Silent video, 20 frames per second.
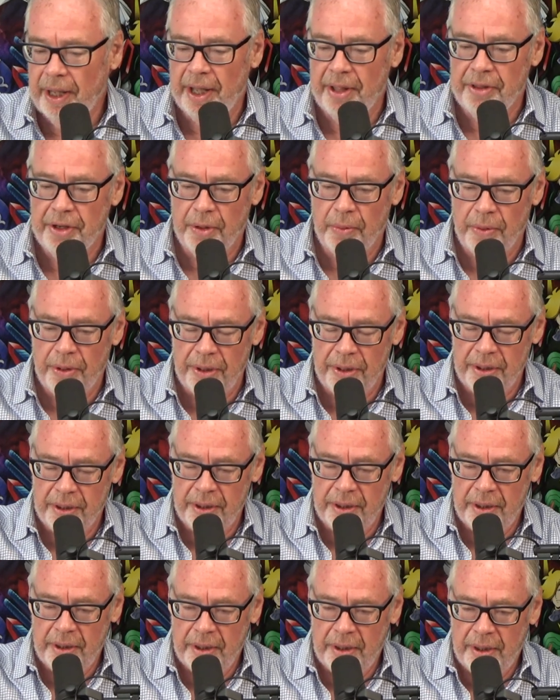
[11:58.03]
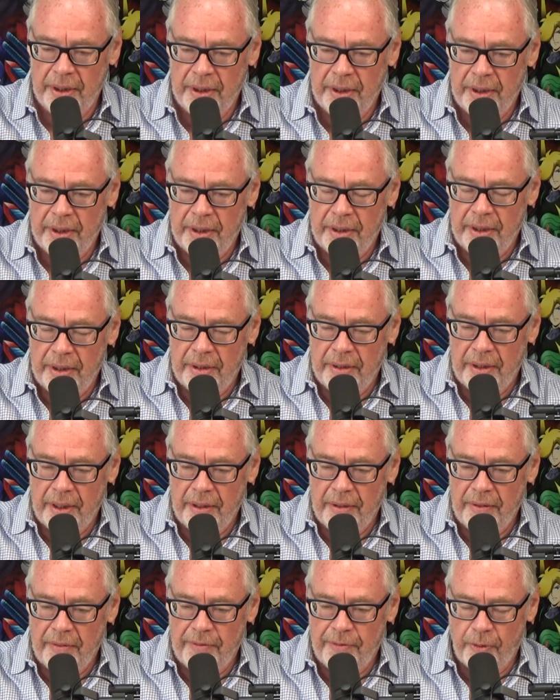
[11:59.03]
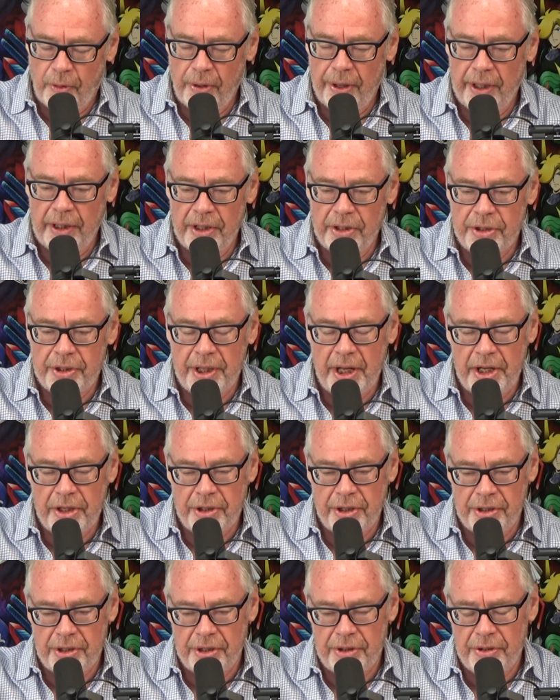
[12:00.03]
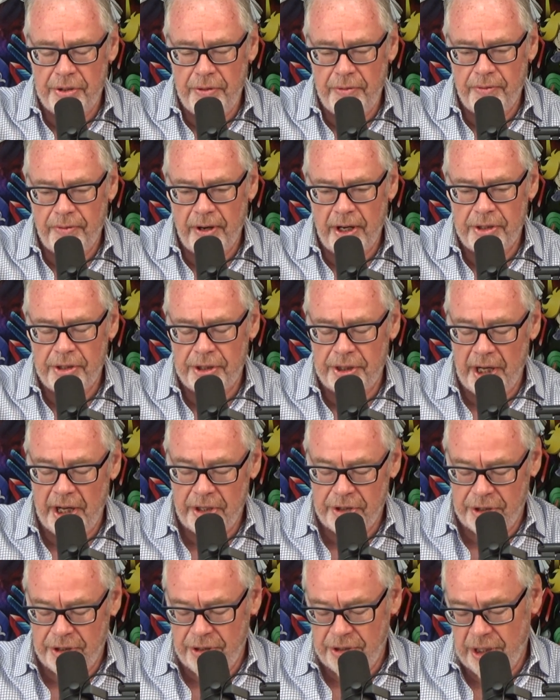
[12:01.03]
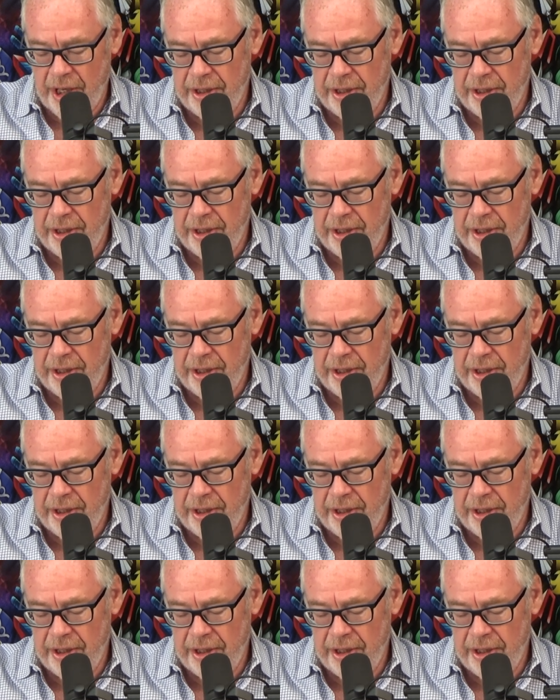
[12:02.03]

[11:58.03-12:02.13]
and there were 4 English stations and 2 French stations.